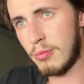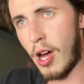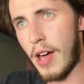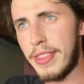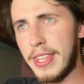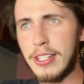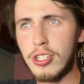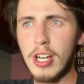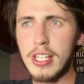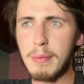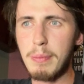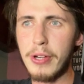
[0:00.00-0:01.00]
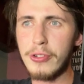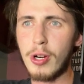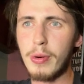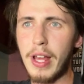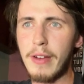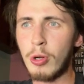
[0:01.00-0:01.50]
I think Tyson Pedro
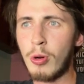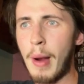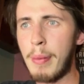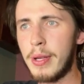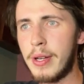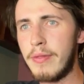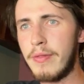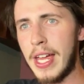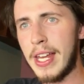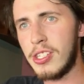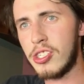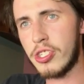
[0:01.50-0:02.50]
would have a grappling advantage.